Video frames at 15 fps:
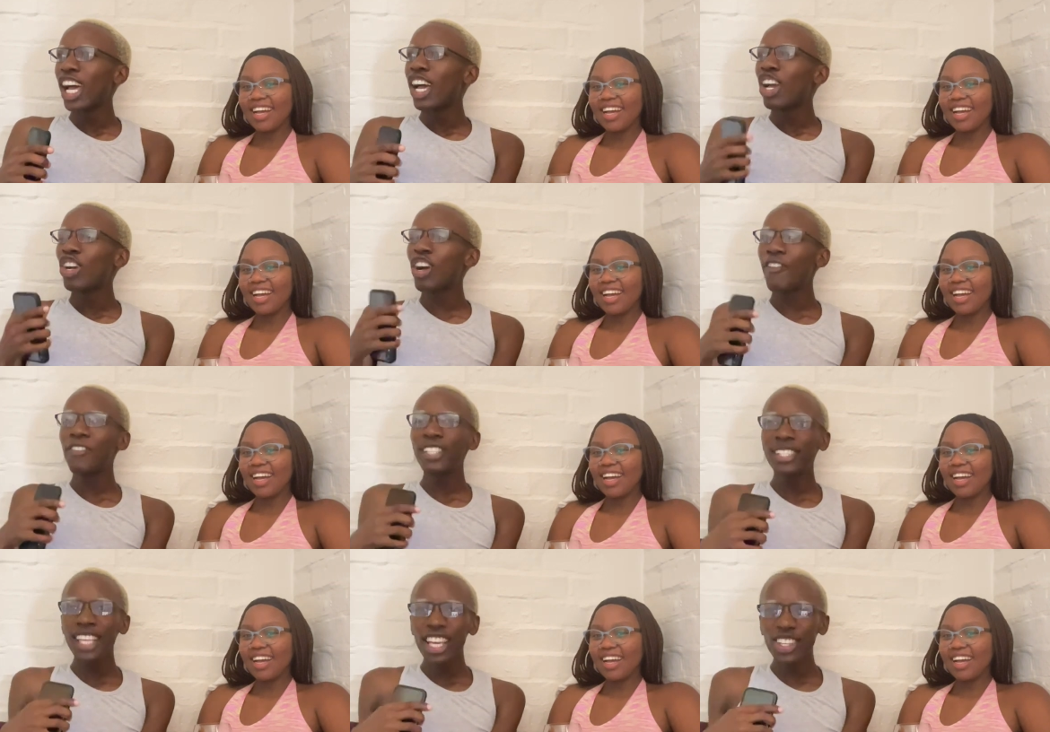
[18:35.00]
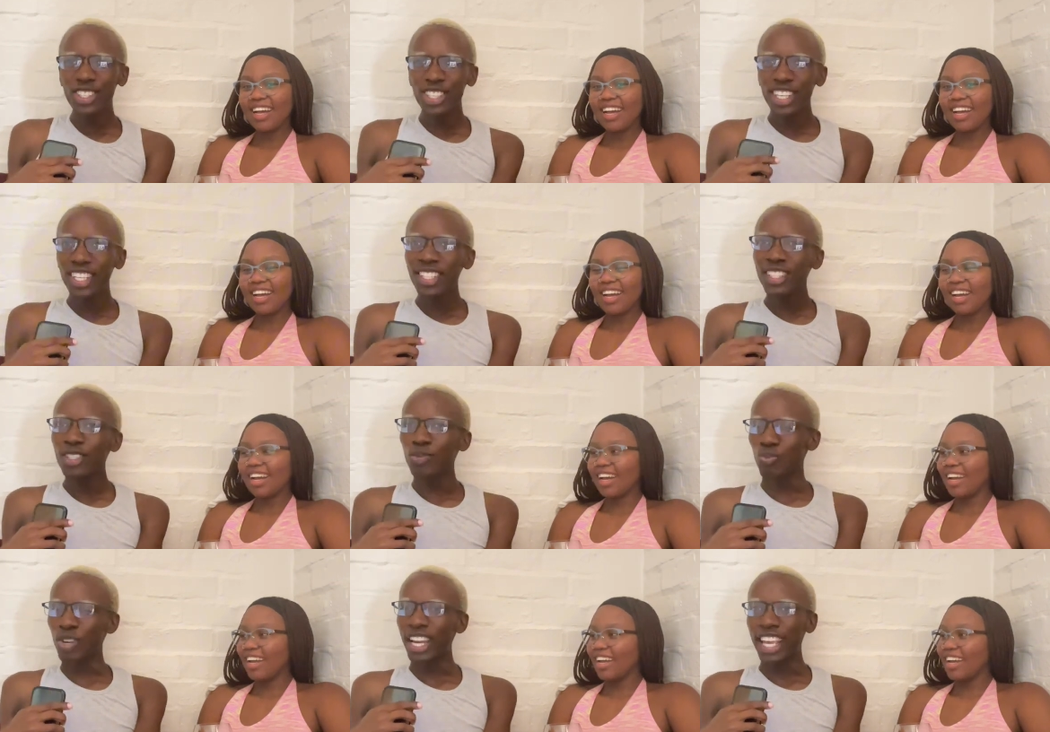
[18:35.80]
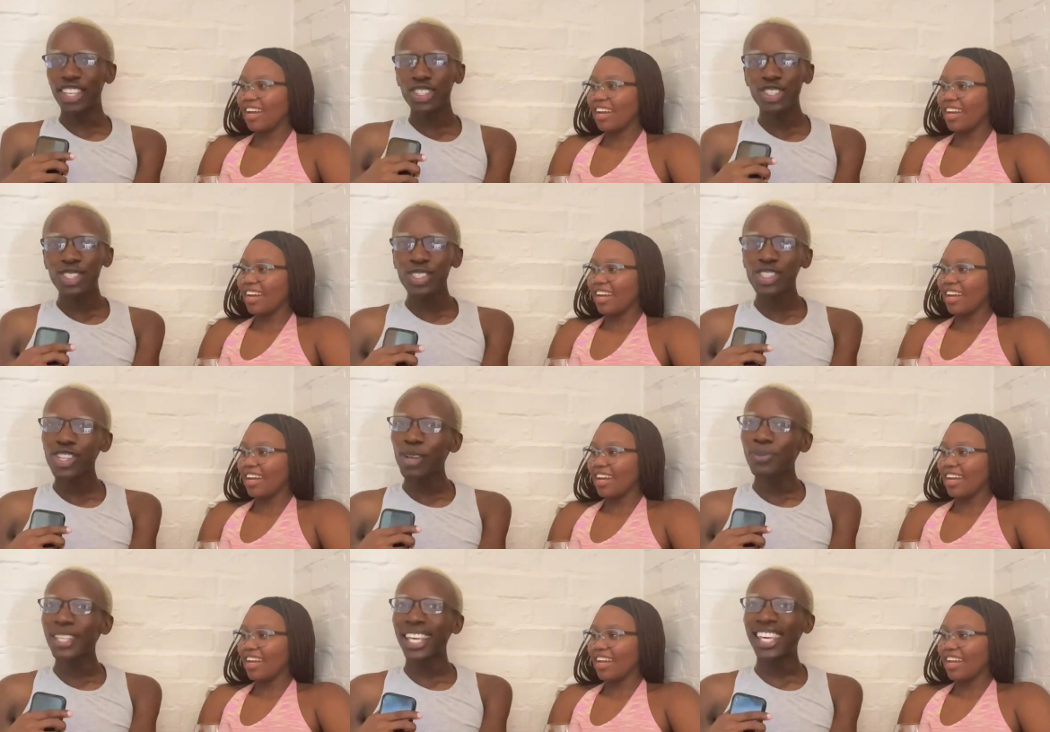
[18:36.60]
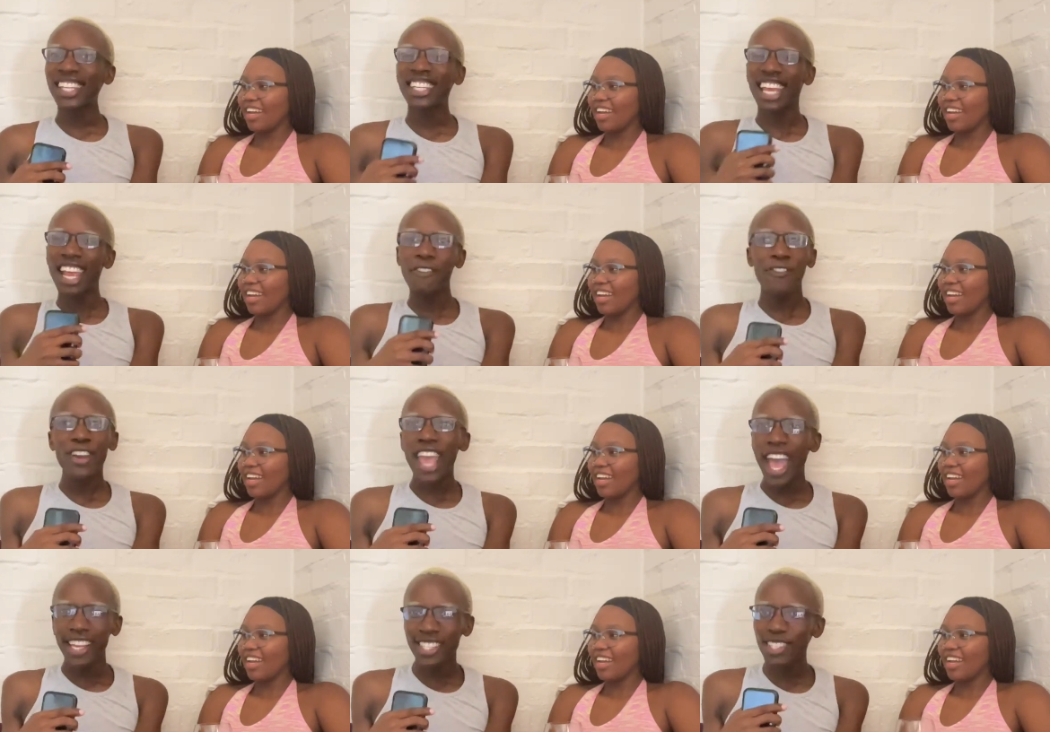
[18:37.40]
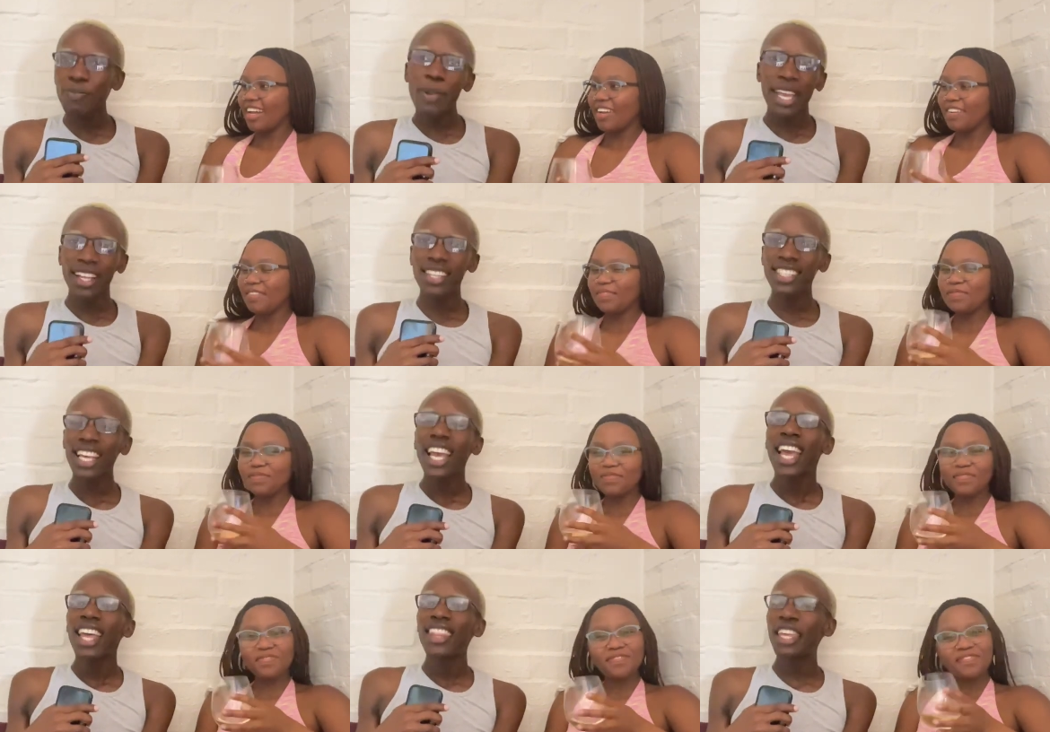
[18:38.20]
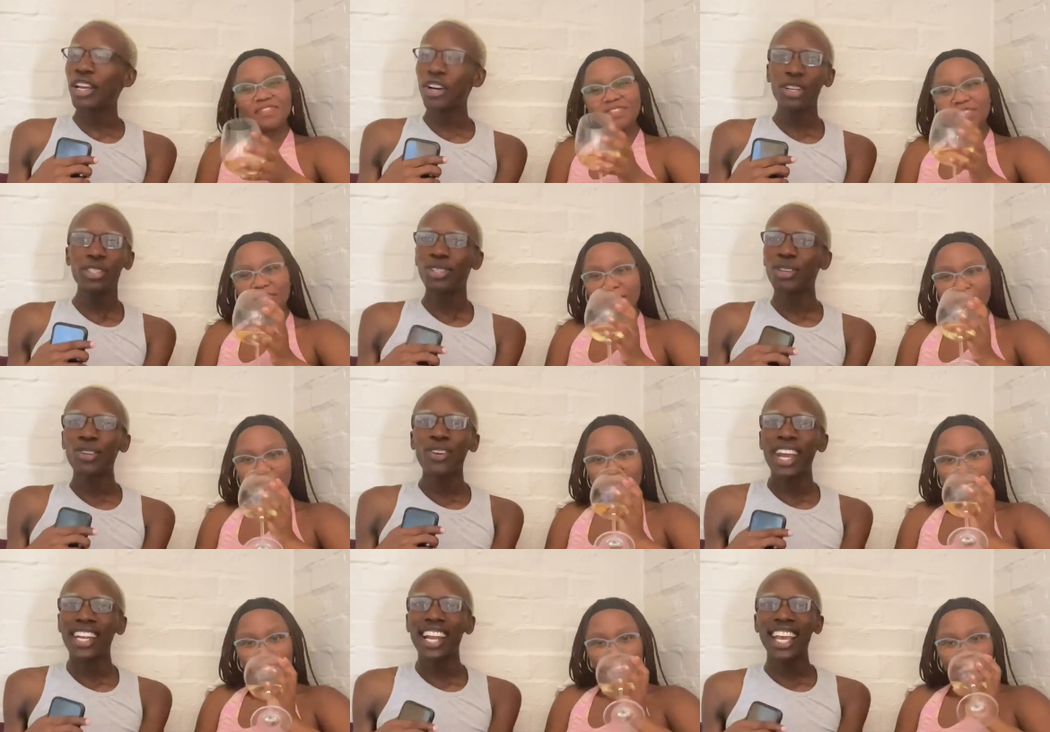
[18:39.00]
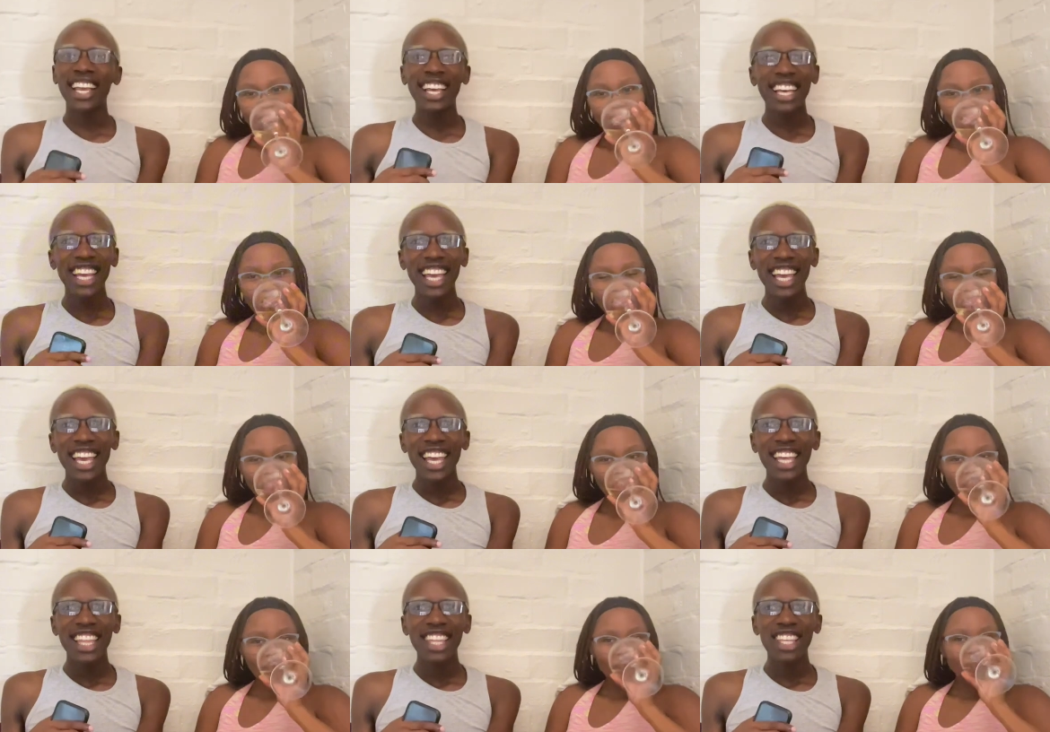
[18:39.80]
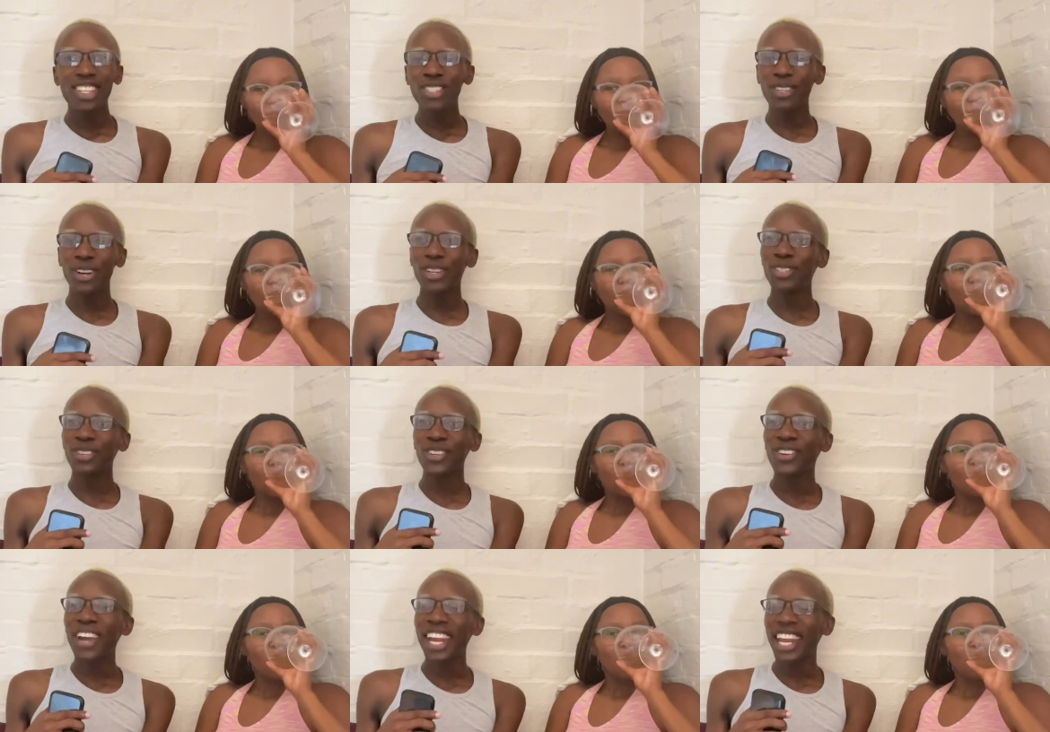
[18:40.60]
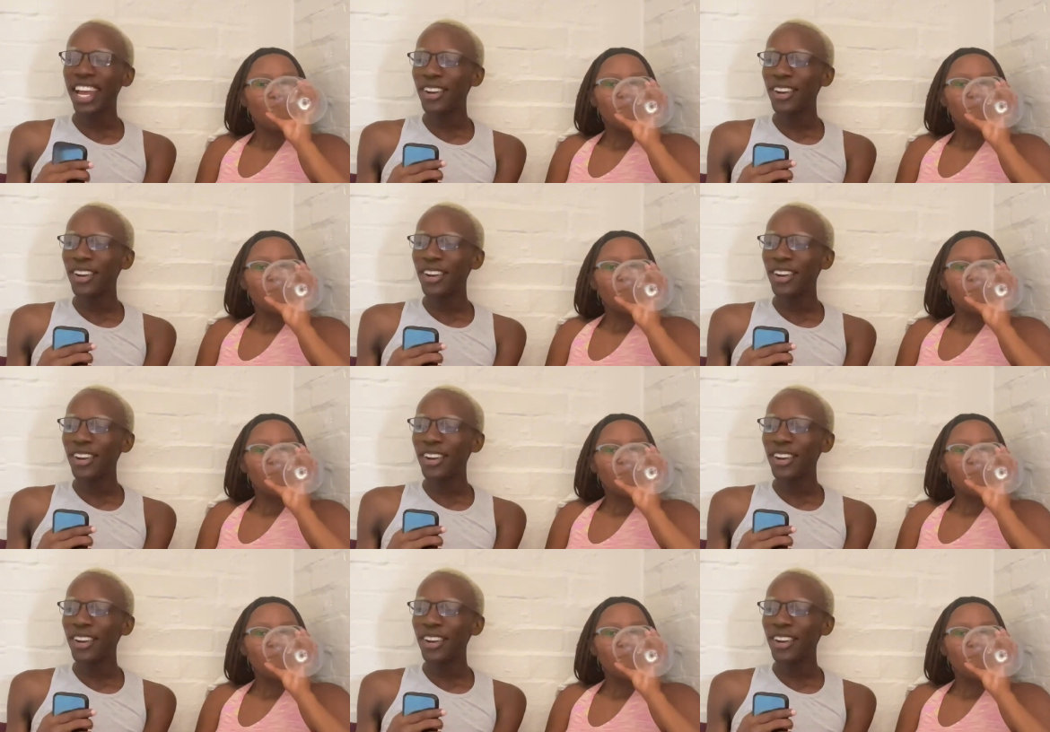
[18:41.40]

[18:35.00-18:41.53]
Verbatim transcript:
Speaker 1: conversations, relationships, like in every aspect, they can't do it right. Like they just can't do it right.